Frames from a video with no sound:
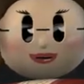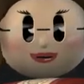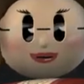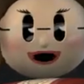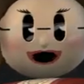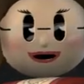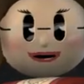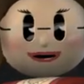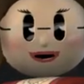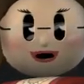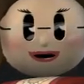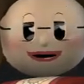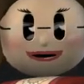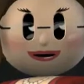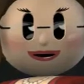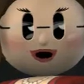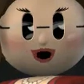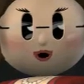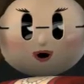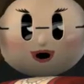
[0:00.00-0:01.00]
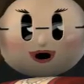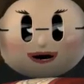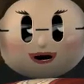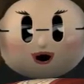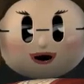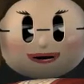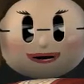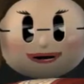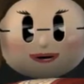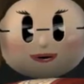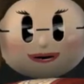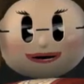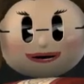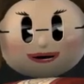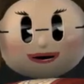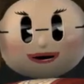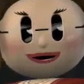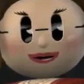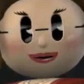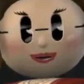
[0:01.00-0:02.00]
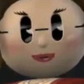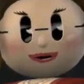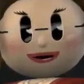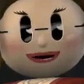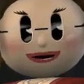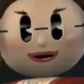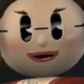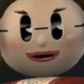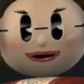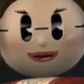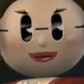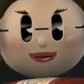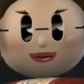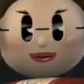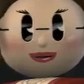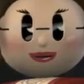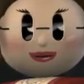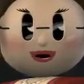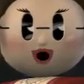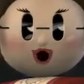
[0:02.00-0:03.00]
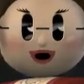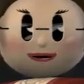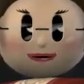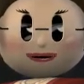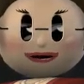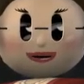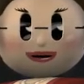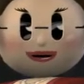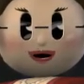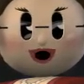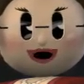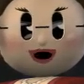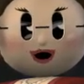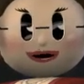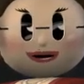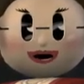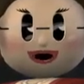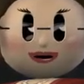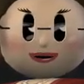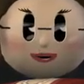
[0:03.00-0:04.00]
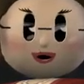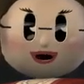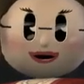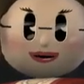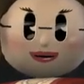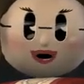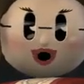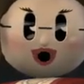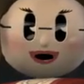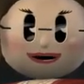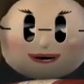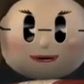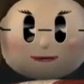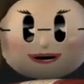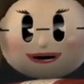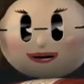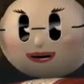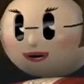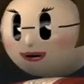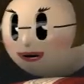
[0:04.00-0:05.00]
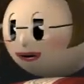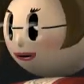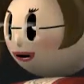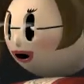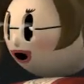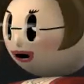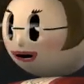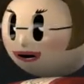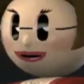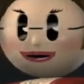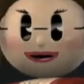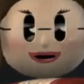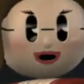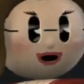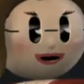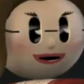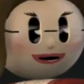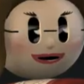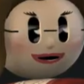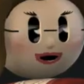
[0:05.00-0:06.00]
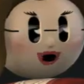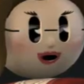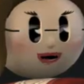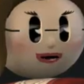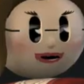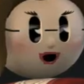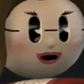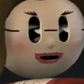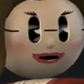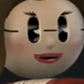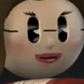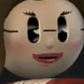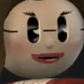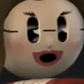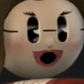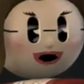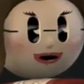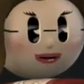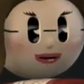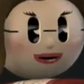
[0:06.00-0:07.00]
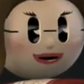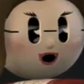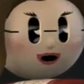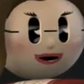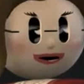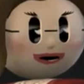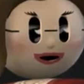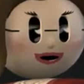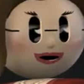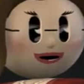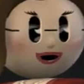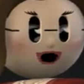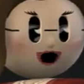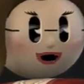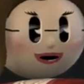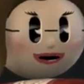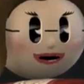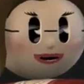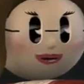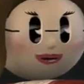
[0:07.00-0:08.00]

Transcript: I'm looking forward to clearing up this runny mess, unjust and what has brought so much destruction and economic loss to this calf's tubular town.